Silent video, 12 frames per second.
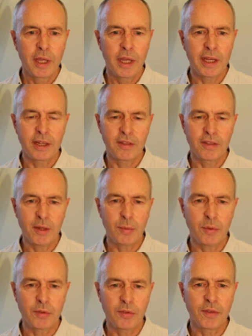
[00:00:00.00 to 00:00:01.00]
and
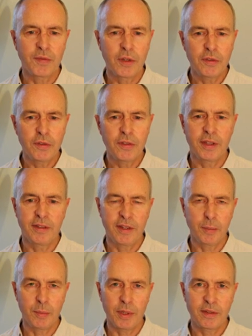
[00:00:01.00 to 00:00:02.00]
examples of using the
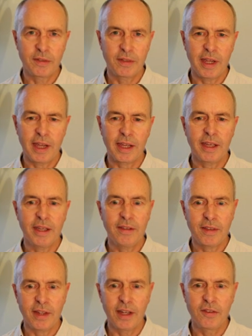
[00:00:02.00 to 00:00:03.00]
templates at key
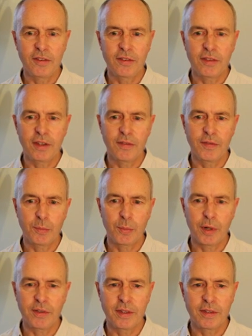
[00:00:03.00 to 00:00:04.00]
stages of each
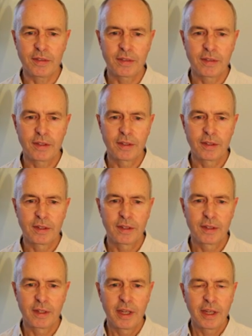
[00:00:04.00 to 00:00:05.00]
process.
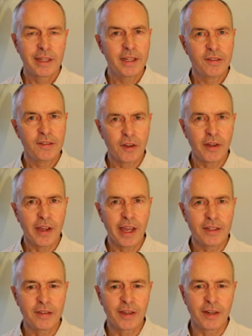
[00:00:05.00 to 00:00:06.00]
Let us know how
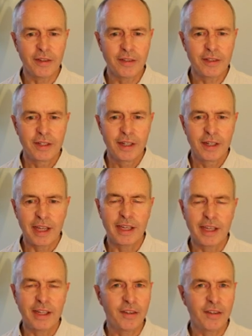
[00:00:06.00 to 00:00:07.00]
you get on and get
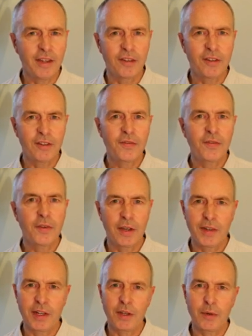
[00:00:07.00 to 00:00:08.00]
in touch if you have
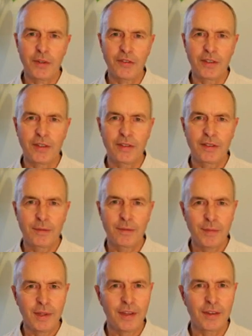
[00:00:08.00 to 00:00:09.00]
any questions.
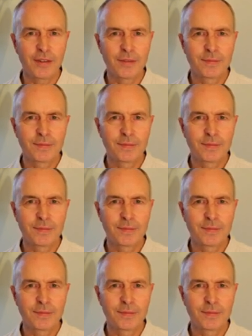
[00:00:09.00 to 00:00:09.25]
Thank you.